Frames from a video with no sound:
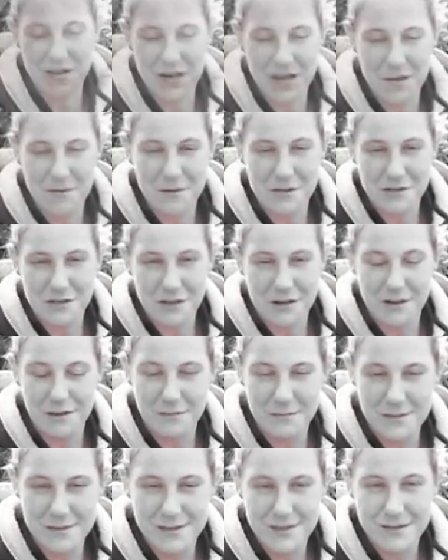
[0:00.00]
labor
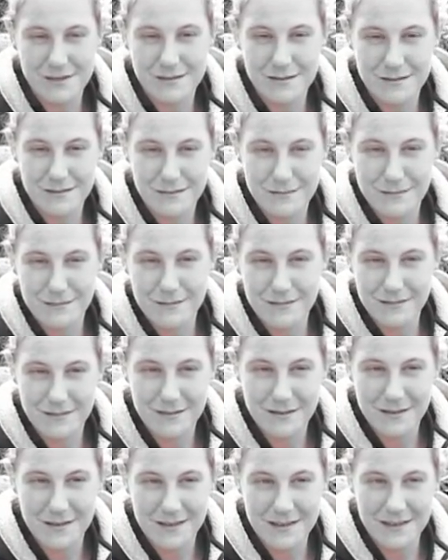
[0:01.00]
jobs.
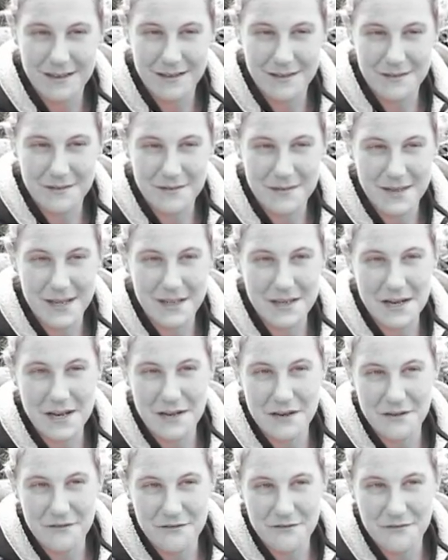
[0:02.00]
They
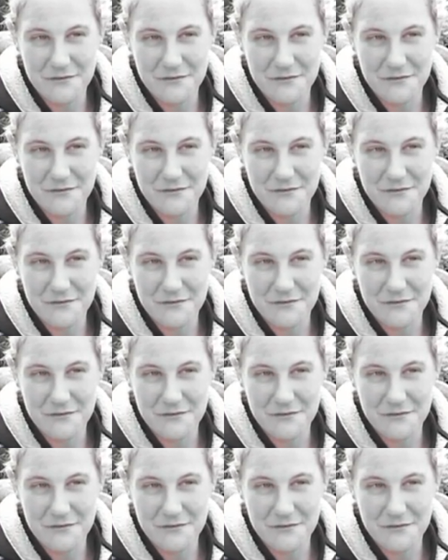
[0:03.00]
kind of